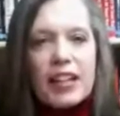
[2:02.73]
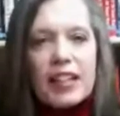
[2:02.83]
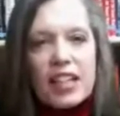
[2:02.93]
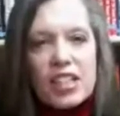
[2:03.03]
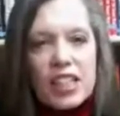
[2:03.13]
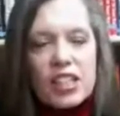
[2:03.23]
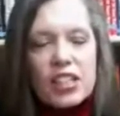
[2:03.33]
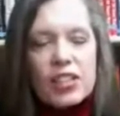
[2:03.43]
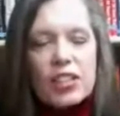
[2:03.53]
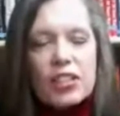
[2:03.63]
an
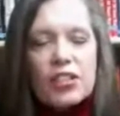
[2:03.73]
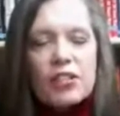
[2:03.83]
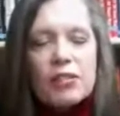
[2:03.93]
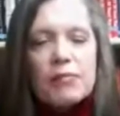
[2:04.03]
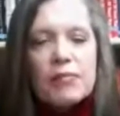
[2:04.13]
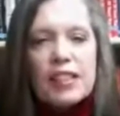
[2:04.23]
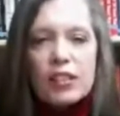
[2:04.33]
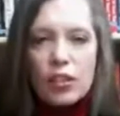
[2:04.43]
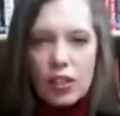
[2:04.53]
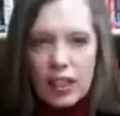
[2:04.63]
education system
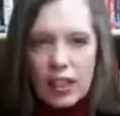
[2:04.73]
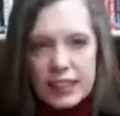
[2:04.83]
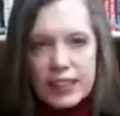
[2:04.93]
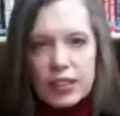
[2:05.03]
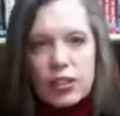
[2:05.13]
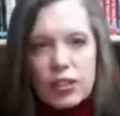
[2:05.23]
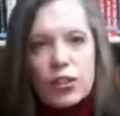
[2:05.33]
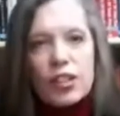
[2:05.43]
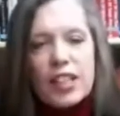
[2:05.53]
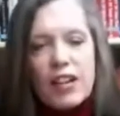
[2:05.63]
in crisis. So
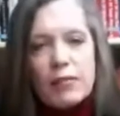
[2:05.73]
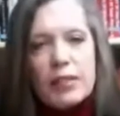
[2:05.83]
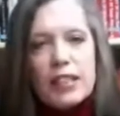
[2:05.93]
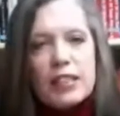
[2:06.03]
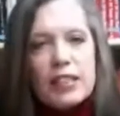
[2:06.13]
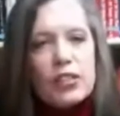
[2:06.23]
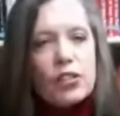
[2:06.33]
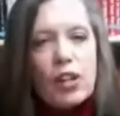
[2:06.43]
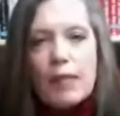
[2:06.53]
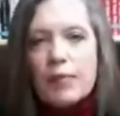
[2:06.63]
the government is
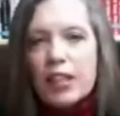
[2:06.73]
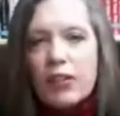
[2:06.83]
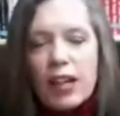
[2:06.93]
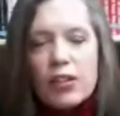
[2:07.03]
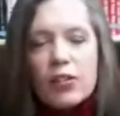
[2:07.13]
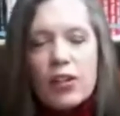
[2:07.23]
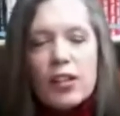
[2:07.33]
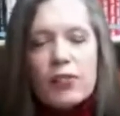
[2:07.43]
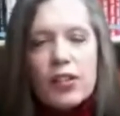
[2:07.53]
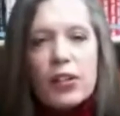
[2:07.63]
scrambling around trying
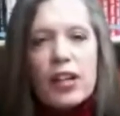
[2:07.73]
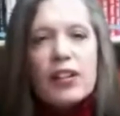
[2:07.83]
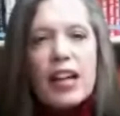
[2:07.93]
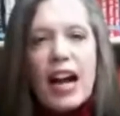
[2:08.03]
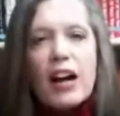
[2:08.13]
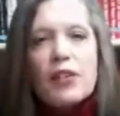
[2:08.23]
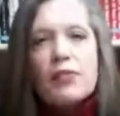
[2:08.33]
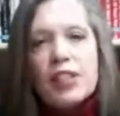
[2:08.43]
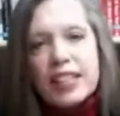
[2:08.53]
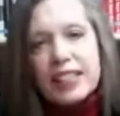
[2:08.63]
to figure out how to
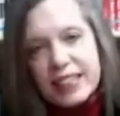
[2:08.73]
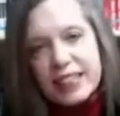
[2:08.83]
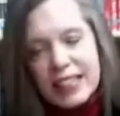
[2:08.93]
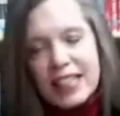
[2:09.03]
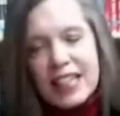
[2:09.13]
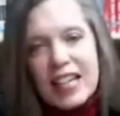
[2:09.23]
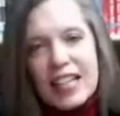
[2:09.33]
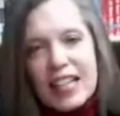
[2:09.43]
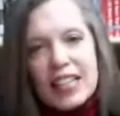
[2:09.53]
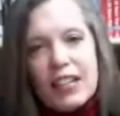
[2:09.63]
fix it.
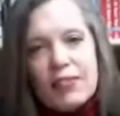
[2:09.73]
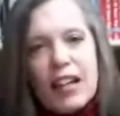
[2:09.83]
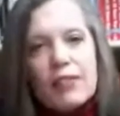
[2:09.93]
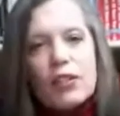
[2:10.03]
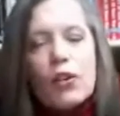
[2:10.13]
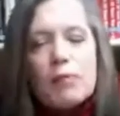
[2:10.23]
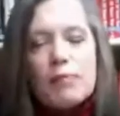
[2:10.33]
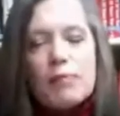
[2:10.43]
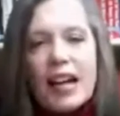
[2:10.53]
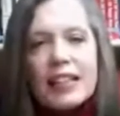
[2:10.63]
Instead of kind of going
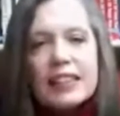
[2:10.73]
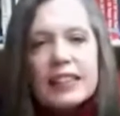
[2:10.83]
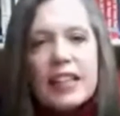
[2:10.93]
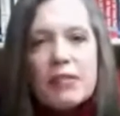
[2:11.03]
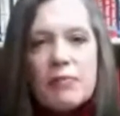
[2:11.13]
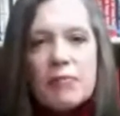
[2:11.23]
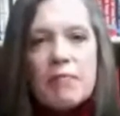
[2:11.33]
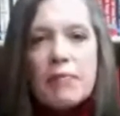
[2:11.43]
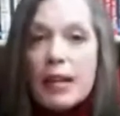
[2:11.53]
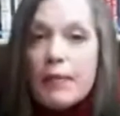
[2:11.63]
back and saying,
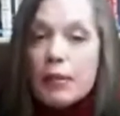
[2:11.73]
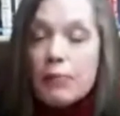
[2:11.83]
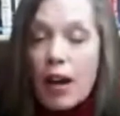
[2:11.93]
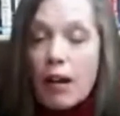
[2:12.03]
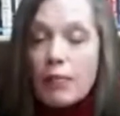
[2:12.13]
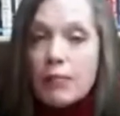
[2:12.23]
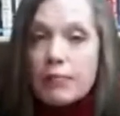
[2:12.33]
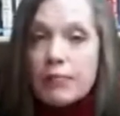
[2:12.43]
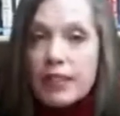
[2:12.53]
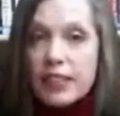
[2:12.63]
maybe the problem
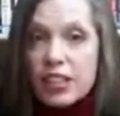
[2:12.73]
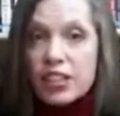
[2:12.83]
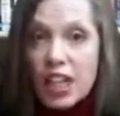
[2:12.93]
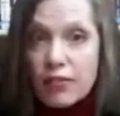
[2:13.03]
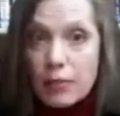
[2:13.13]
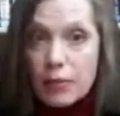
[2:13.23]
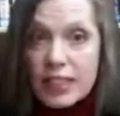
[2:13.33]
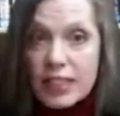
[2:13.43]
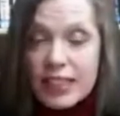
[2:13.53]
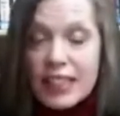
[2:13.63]
is
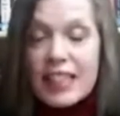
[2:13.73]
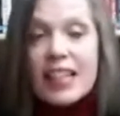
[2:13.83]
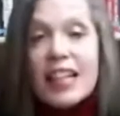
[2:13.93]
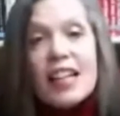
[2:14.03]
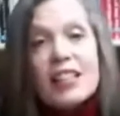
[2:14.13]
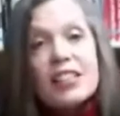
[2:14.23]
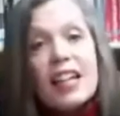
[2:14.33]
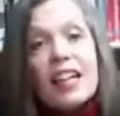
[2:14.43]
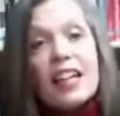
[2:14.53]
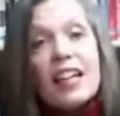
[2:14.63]
government, it's
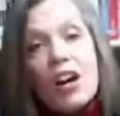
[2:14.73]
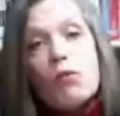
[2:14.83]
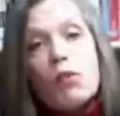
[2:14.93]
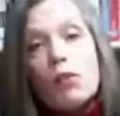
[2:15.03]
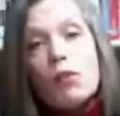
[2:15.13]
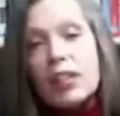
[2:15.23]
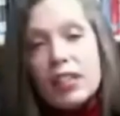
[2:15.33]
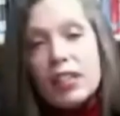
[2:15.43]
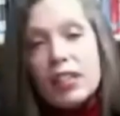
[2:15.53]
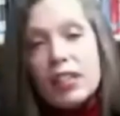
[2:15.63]
saying, no, what we need to
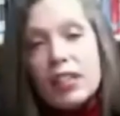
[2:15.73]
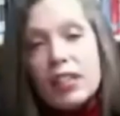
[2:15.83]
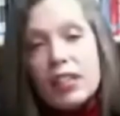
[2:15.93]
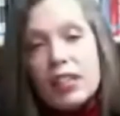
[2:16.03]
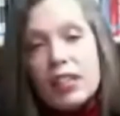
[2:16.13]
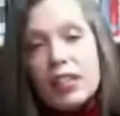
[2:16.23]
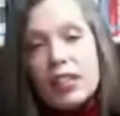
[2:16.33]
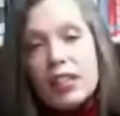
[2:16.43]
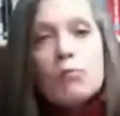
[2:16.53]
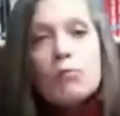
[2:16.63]
do is make the
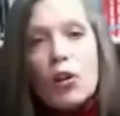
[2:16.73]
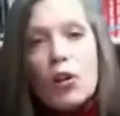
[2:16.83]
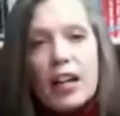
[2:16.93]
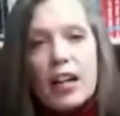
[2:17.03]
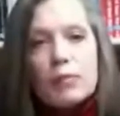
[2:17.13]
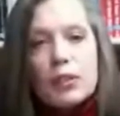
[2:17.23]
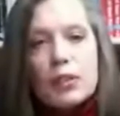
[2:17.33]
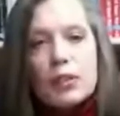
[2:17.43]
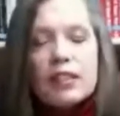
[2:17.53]
system more accountable